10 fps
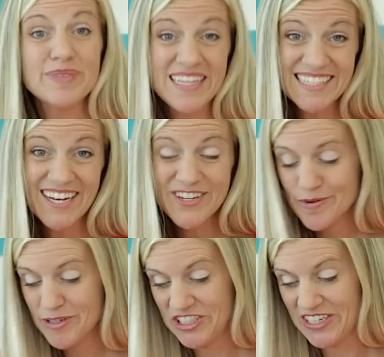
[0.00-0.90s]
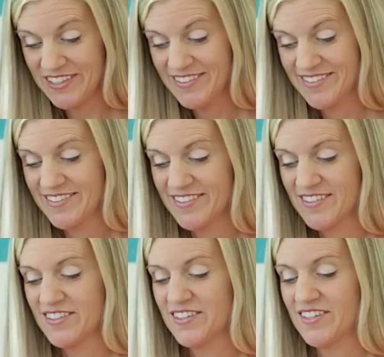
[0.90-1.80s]
Place it under your machine.
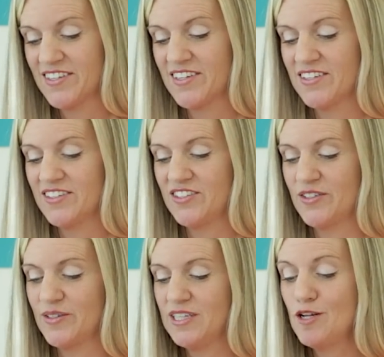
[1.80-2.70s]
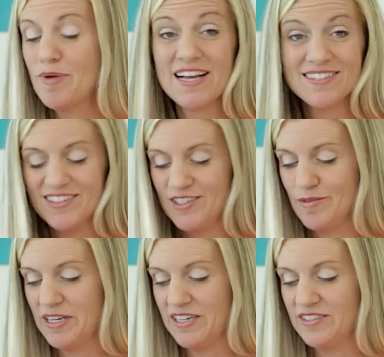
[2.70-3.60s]
Do a little back stitch at
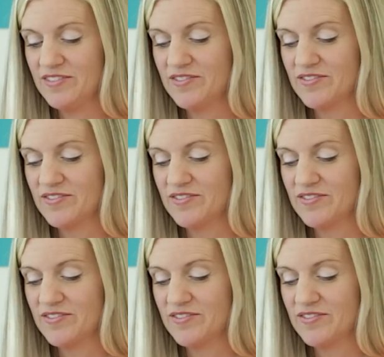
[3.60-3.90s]
the beginning.